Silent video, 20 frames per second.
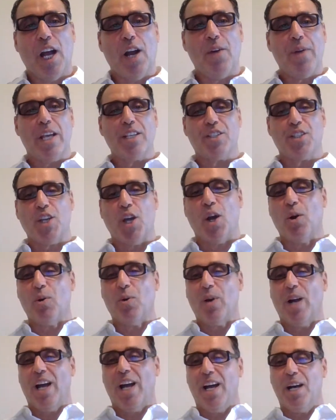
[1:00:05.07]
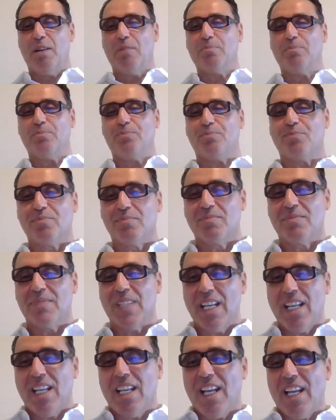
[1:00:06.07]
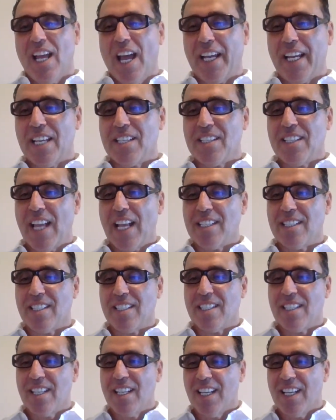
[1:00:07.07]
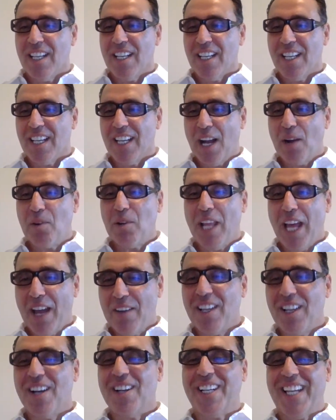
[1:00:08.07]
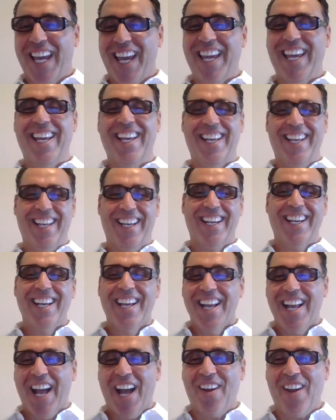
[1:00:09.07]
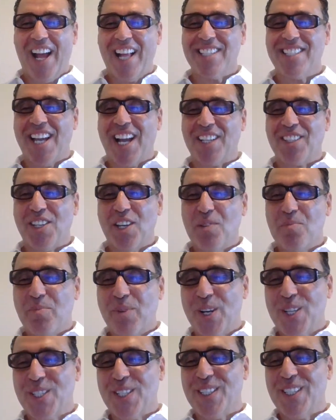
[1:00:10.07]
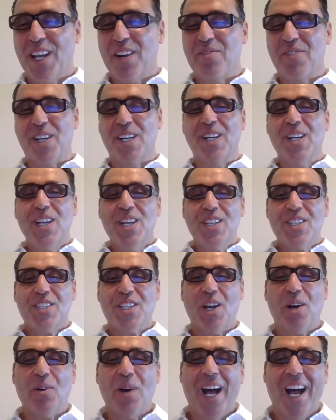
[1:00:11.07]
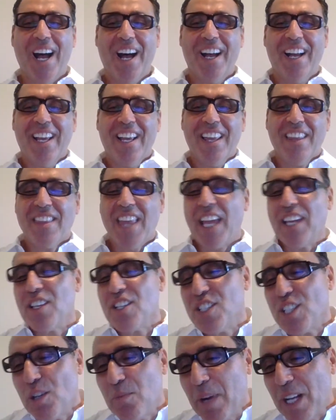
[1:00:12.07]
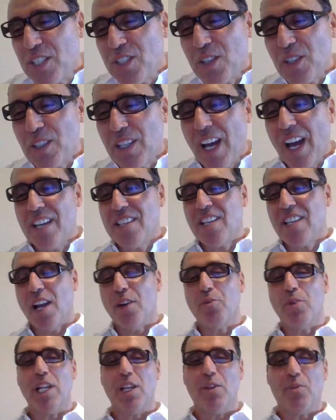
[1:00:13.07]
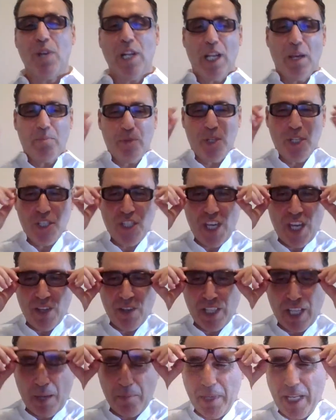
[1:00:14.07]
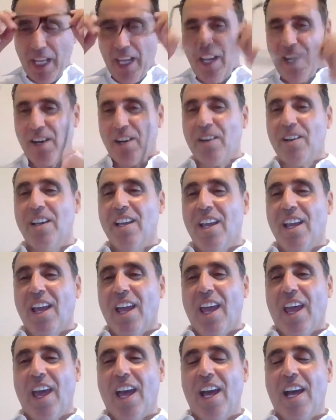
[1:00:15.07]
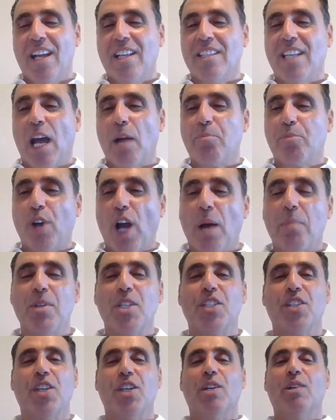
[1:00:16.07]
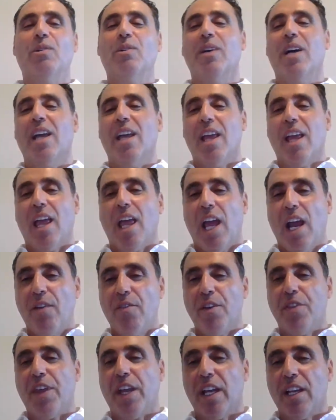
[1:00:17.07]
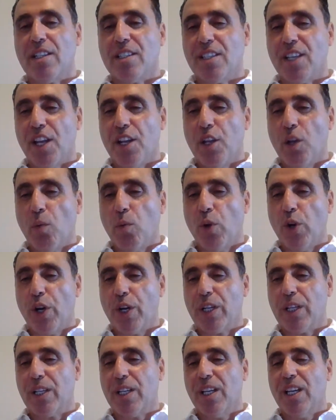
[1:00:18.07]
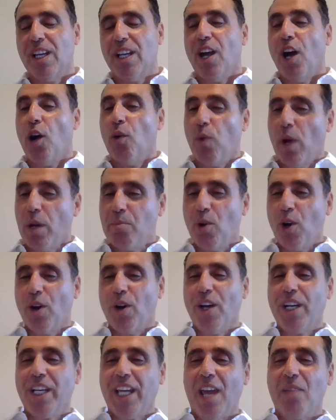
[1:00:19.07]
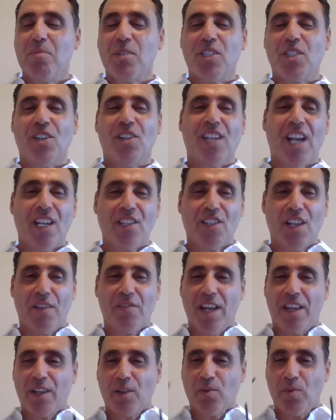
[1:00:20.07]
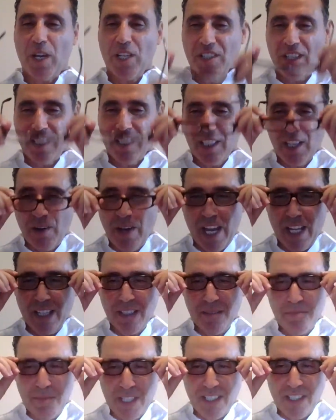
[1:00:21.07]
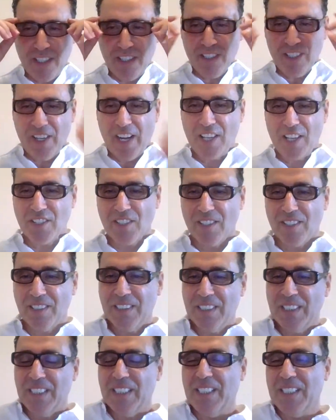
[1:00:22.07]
All right. So I guess that's, I will have, okay. Right, I'll talk to you in person, Denver. So thank you so much, you guys. I really, really appreciate you coming here. And I promise you, everything is in the work. Oh, one more. Okay, Mr. International, I have another question. Go ahead, Mr. International.